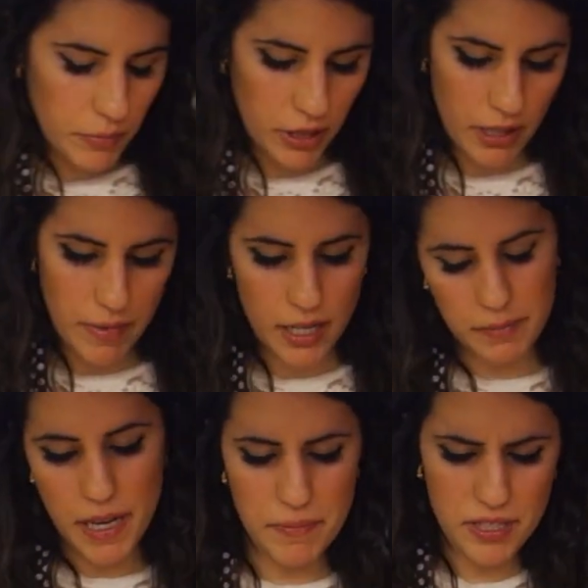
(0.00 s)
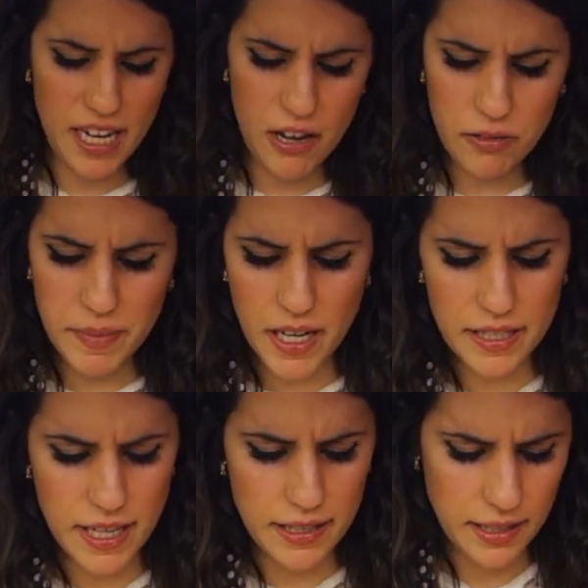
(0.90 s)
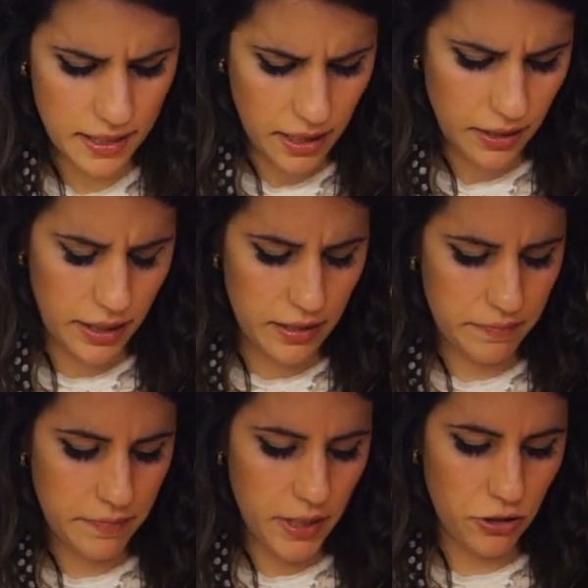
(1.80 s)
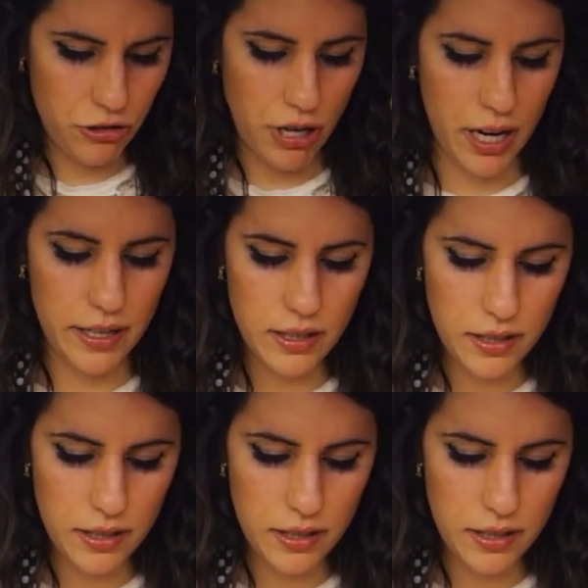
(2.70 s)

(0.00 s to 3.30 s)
Put them on a paper towel, but unnecessary. They'll dry.